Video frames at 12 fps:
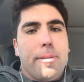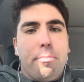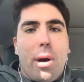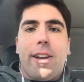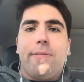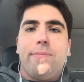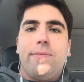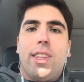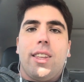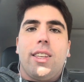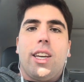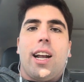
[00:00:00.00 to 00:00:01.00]
But
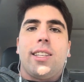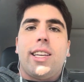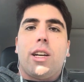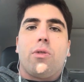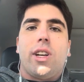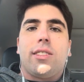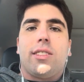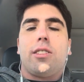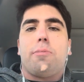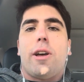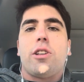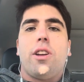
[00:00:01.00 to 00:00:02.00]
you got to take risks,
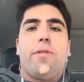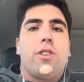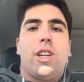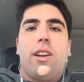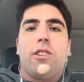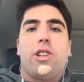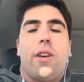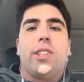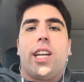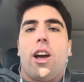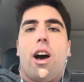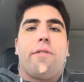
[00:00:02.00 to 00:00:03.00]
especially for Shevel
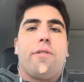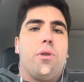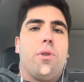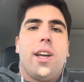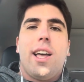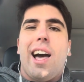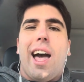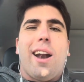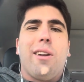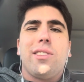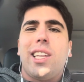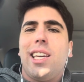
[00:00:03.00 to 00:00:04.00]
Dayoff, who I
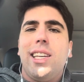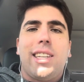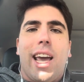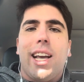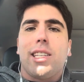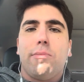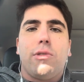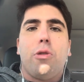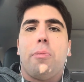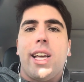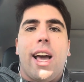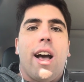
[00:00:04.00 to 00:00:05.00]
don't think he takes too
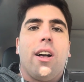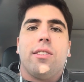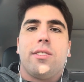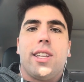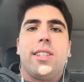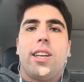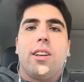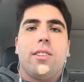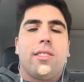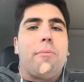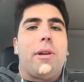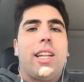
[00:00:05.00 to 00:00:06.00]
many L's in
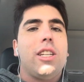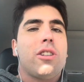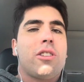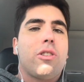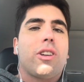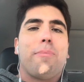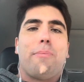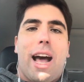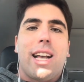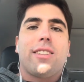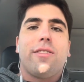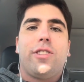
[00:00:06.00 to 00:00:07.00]
deals. I mean, he just took a
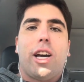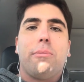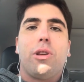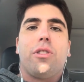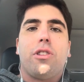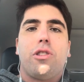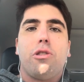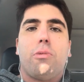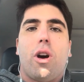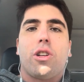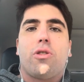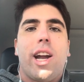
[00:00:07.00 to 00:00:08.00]
massive W in the
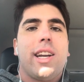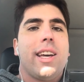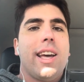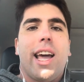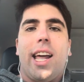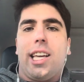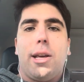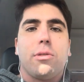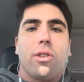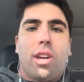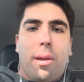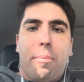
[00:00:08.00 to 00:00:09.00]
Dubois trade, and it keeps
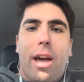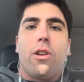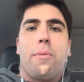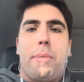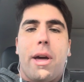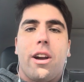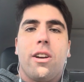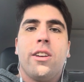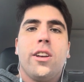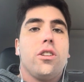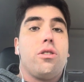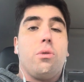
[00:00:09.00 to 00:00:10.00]
looking better and better.
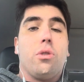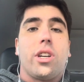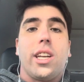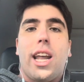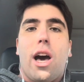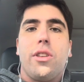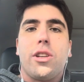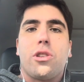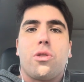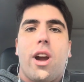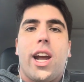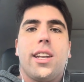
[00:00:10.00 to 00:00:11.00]
So you look at now this
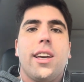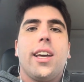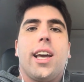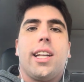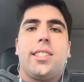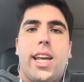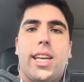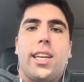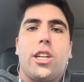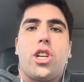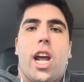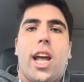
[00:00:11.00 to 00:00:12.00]
trade, it's taking
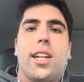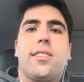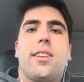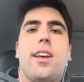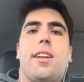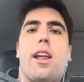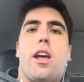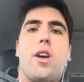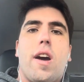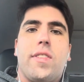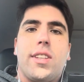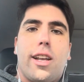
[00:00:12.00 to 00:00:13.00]
a chance. Now you
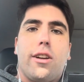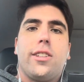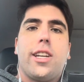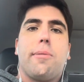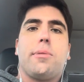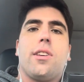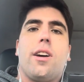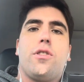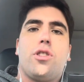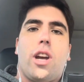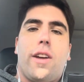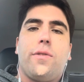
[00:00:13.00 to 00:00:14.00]
have the center depth of
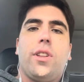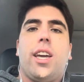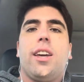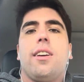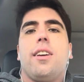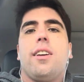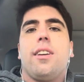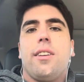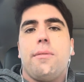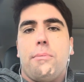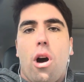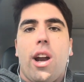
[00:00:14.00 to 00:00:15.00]
Scheifele,
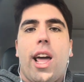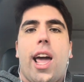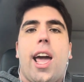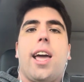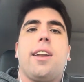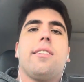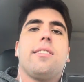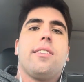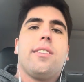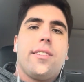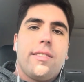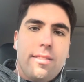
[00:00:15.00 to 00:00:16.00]

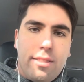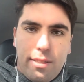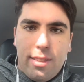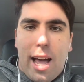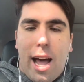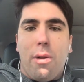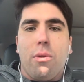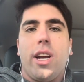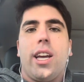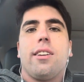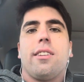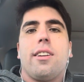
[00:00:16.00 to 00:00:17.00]
Monahan,
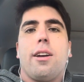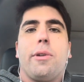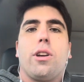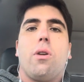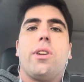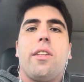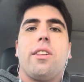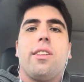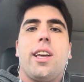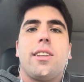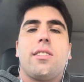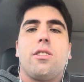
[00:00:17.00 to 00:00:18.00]
Lowry. I mean, go down the
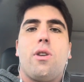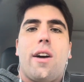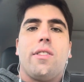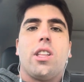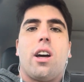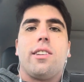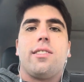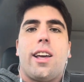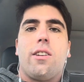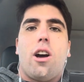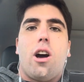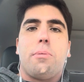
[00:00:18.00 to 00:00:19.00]
list. You have a lot of
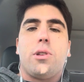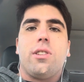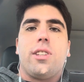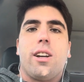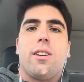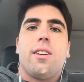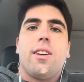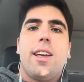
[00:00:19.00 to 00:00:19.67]
center options here.